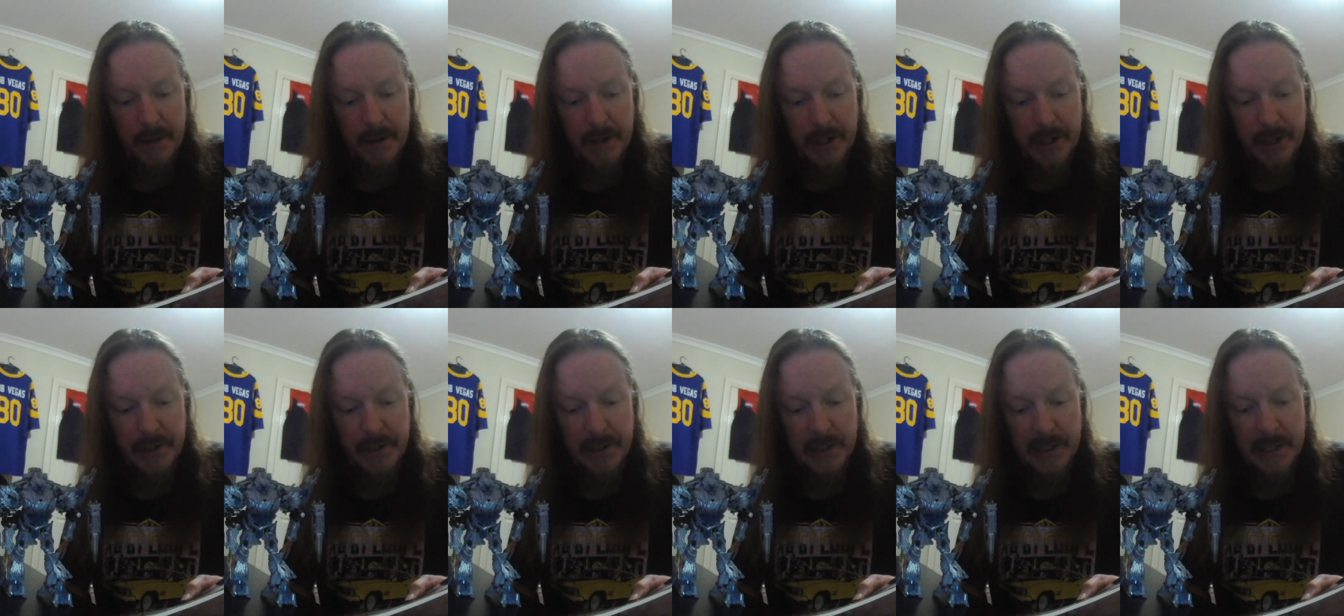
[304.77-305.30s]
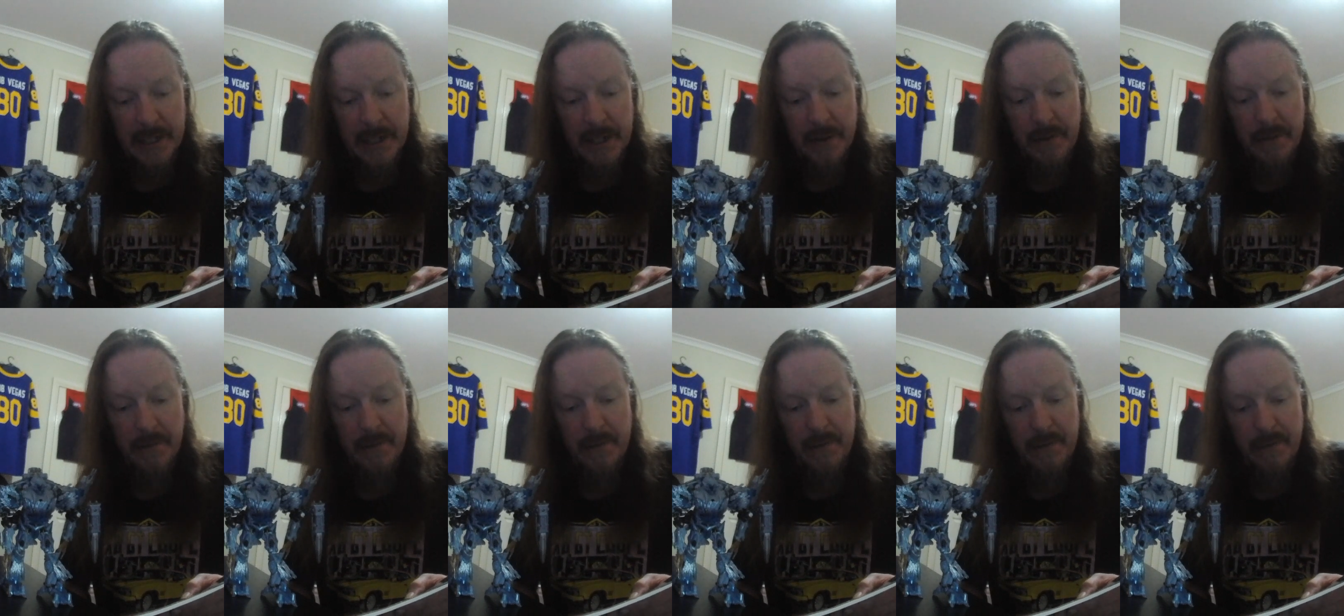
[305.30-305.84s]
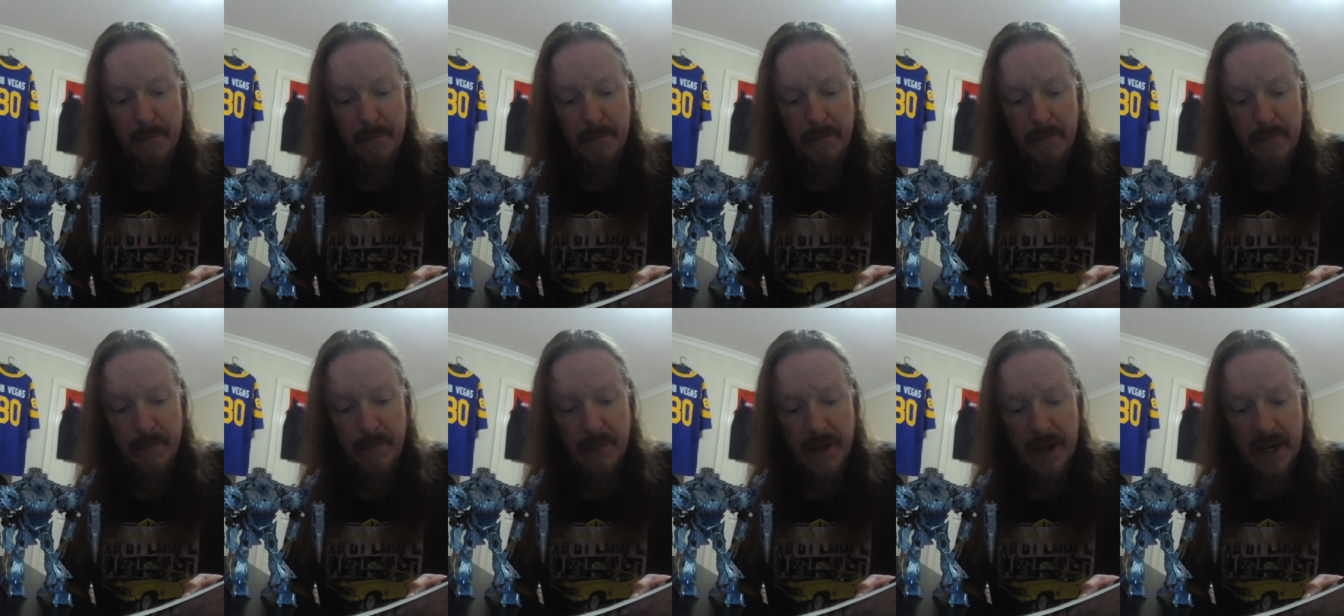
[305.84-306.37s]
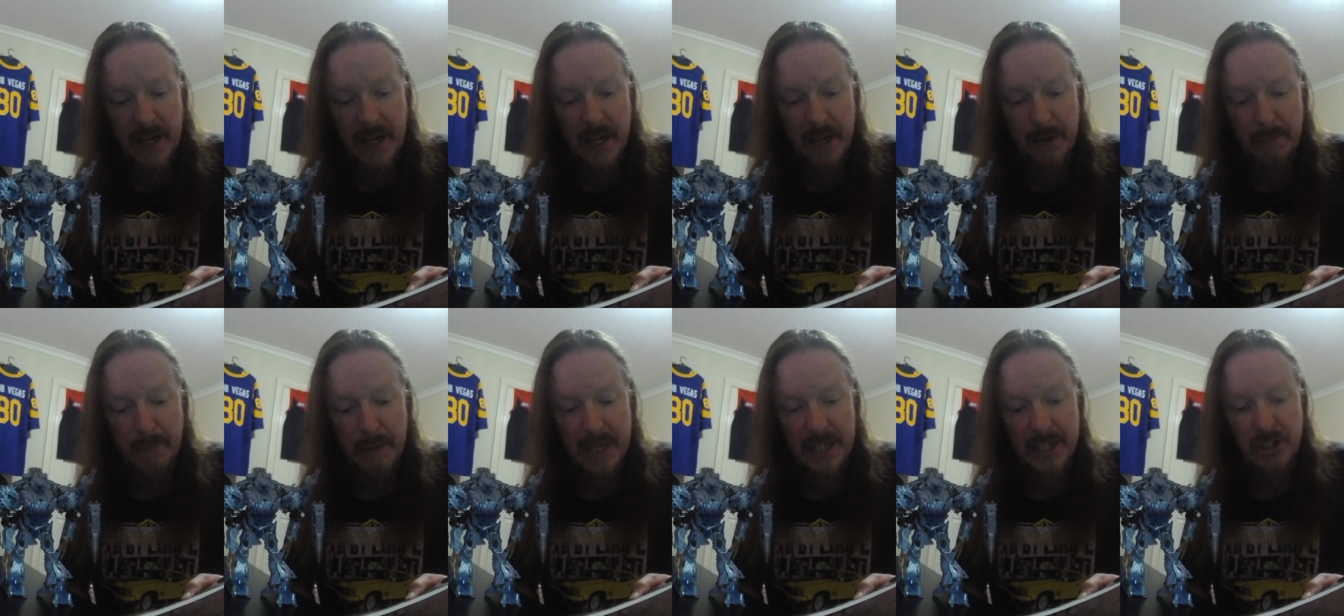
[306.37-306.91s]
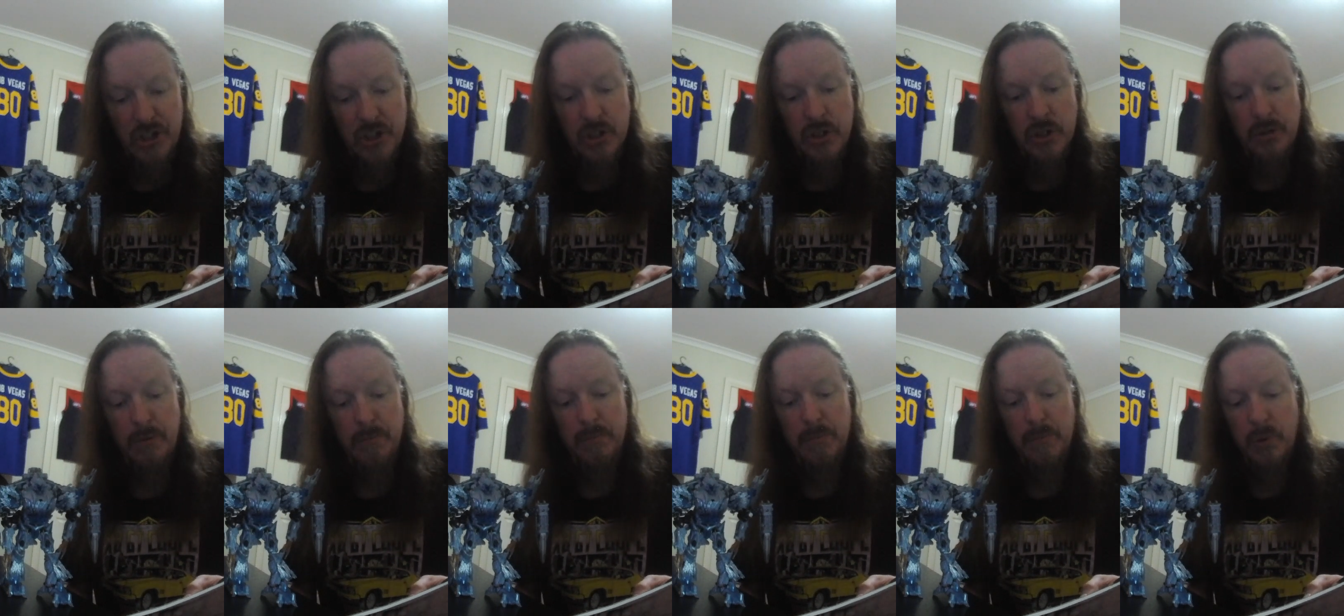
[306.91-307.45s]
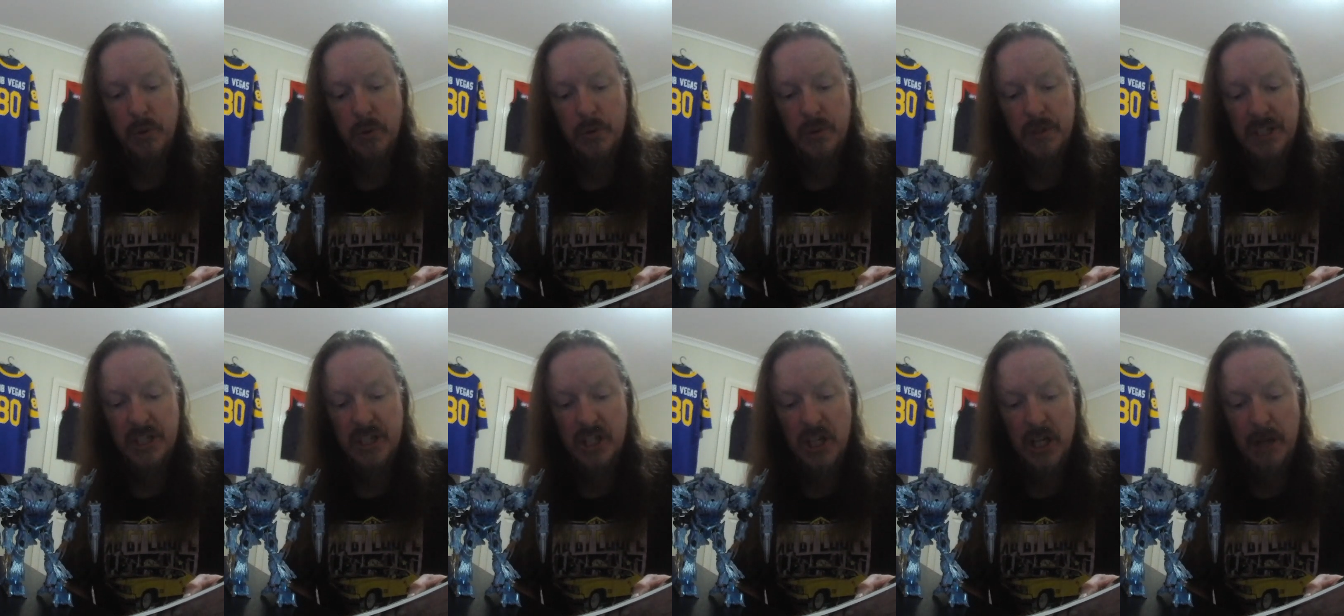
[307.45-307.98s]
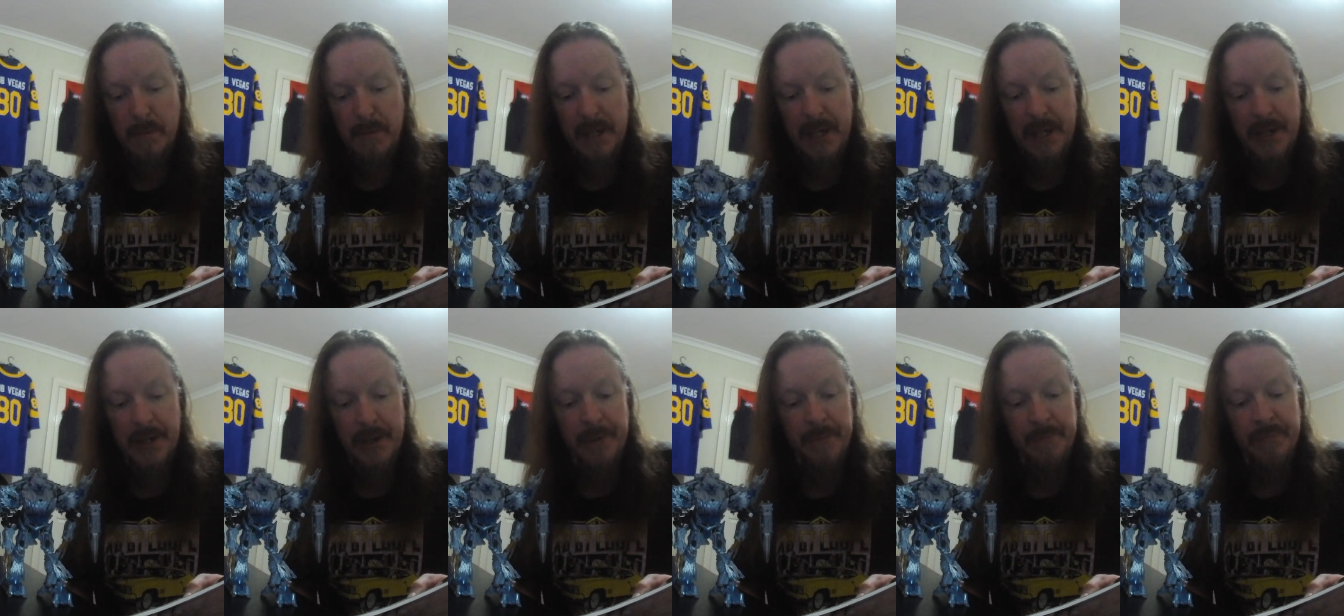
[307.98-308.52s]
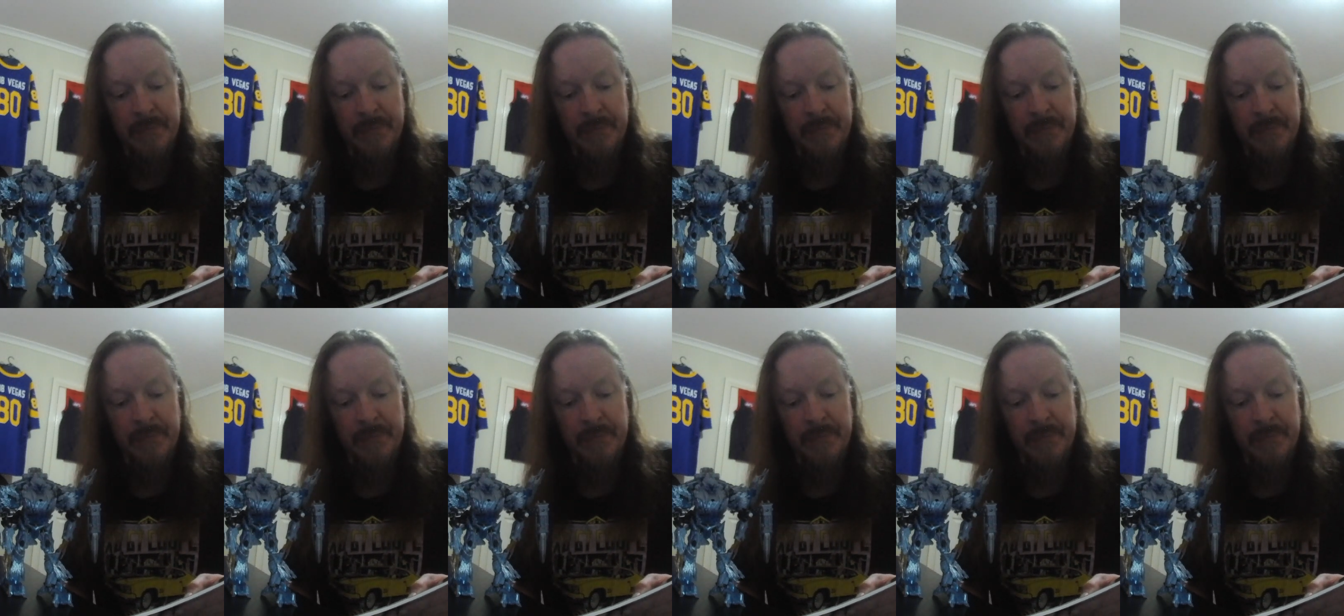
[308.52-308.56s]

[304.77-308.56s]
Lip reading: only that much more determined.